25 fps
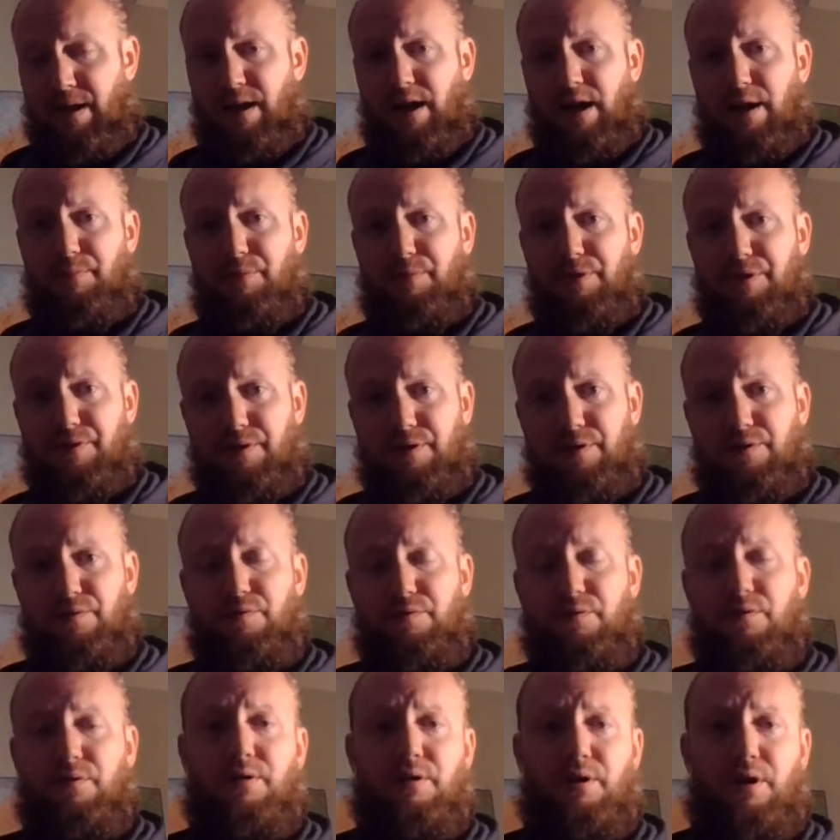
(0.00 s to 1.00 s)
I'm listening to
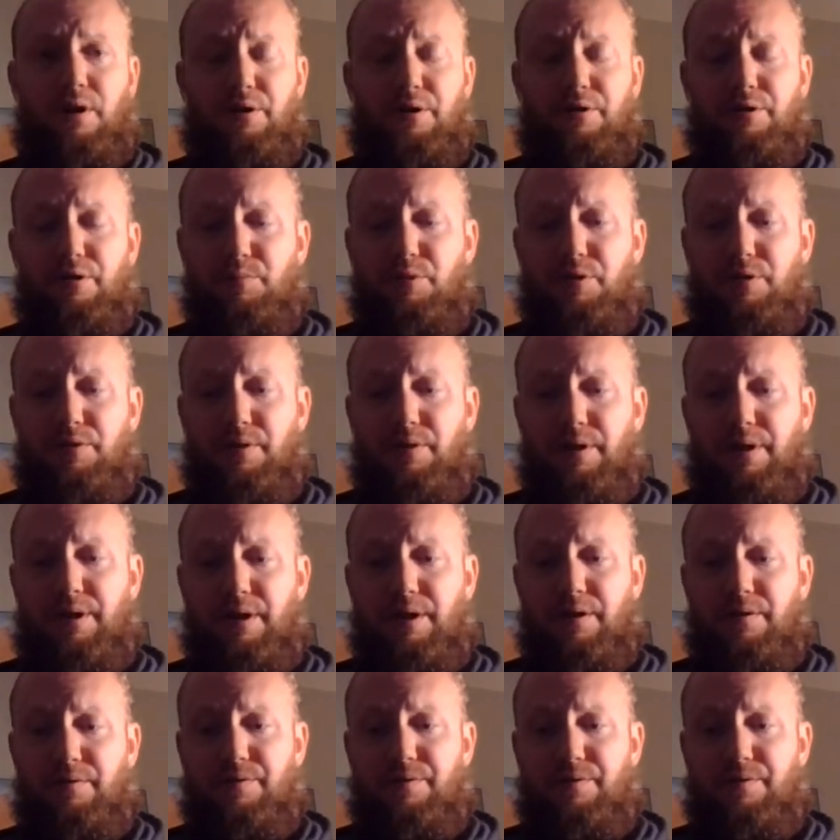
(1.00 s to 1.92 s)
an audiobook right now.